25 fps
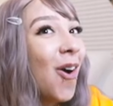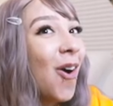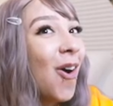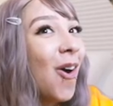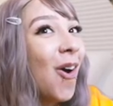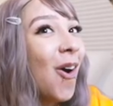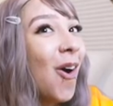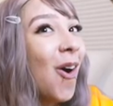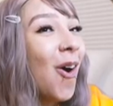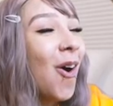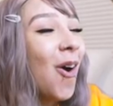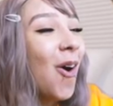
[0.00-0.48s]

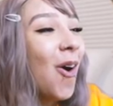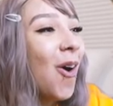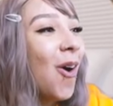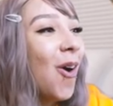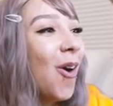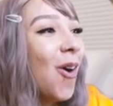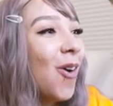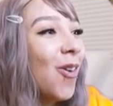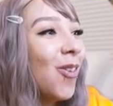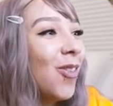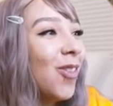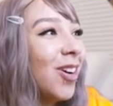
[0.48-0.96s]

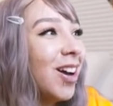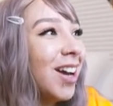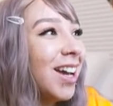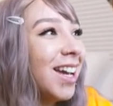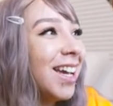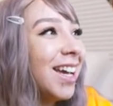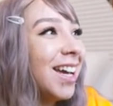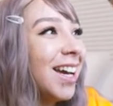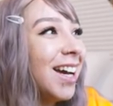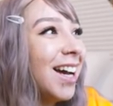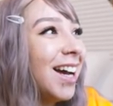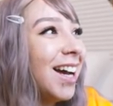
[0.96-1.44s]
Oh my
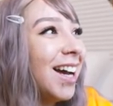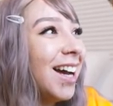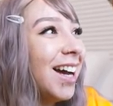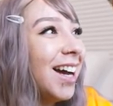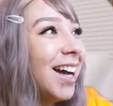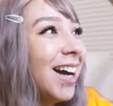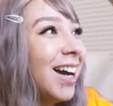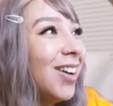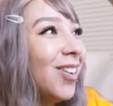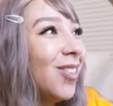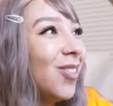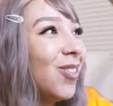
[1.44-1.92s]

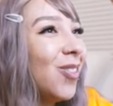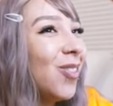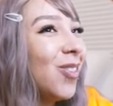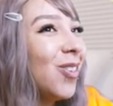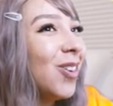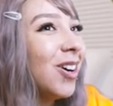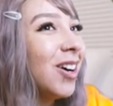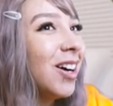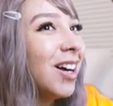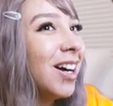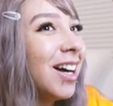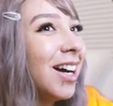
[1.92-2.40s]
god,
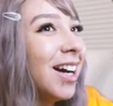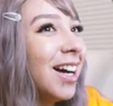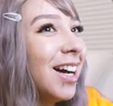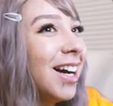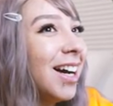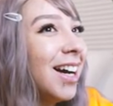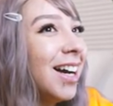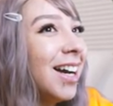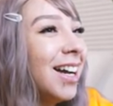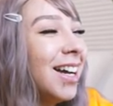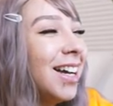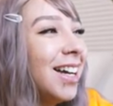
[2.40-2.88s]

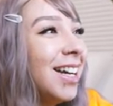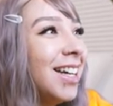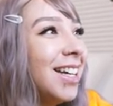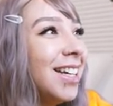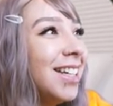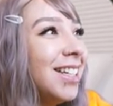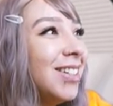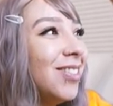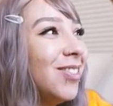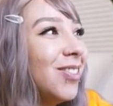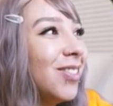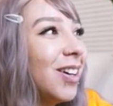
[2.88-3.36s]

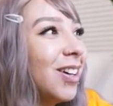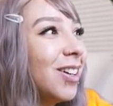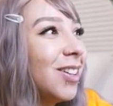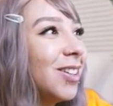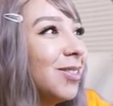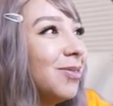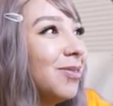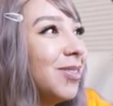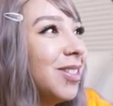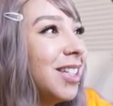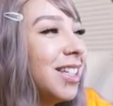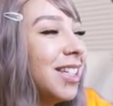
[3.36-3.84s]
what?
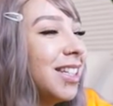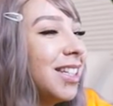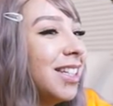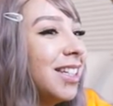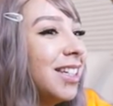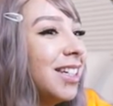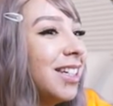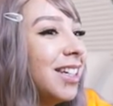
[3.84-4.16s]
Welcome to the